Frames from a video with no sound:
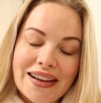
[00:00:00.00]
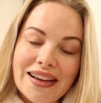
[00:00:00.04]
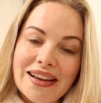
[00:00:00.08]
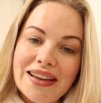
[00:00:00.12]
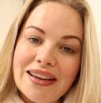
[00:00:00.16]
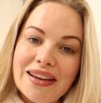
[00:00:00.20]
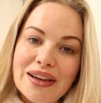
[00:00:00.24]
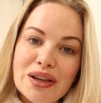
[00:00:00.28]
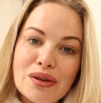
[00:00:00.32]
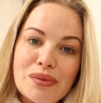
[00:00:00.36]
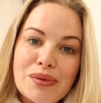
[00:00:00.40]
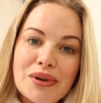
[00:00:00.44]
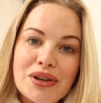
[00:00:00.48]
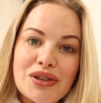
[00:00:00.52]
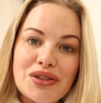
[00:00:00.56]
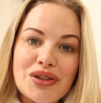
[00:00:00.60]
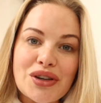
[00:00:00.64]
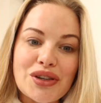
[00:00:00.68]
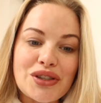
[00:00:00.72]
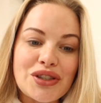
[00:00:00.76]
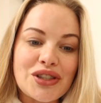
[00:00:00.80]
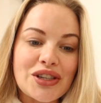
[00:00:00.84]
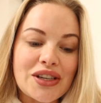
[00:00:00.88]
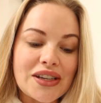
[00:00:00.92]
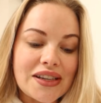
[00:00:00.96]
a little bit
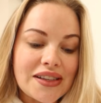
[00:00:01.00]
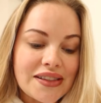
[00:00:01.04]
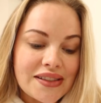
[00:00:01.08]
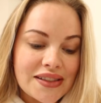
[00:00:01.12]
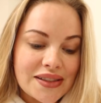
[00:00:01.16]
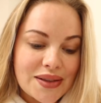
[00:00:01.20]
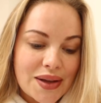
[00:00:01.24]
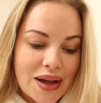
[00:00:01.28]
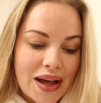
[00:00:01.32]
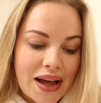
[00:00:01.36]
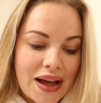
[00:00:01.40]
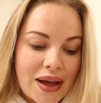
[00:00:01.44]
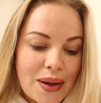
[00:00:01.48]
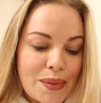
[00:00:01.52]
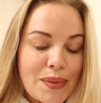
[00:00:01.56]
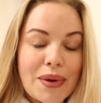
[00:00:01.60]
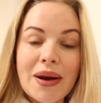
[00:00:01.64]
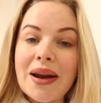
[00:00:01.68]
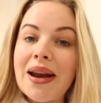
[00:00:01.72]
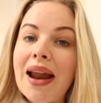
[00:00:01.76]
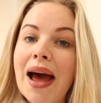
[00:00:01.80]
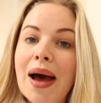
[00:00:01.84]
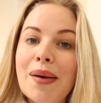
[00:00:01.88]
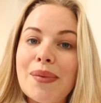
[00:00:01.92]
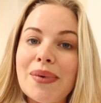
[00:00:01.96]
atrocious, but
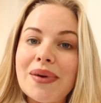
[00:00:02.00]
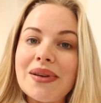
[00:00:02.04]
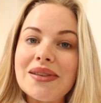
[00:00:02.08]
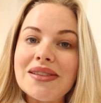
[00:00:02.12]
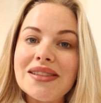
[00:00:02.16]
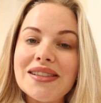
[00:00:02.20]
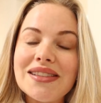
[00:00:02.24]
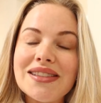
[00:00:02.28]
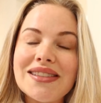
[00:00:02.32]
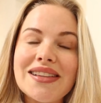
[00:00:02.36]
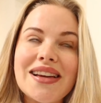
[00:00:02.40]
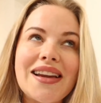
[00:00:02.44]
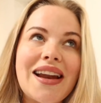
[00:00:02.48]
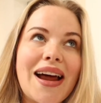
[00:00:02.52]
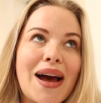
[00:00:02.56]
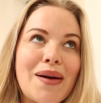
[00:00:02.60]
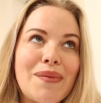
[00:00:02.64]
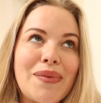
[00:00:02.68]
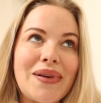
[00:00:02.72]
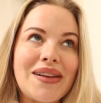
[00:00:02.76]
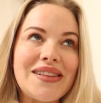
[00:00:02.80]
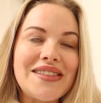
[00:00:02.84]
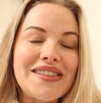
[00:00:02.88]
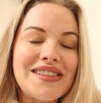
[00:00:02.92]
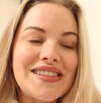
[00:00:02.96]
it happens. It
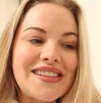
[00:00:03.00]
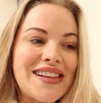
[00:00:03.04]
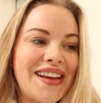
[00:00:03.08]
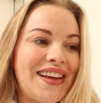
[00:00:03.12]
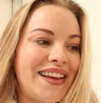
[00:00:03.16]
happens.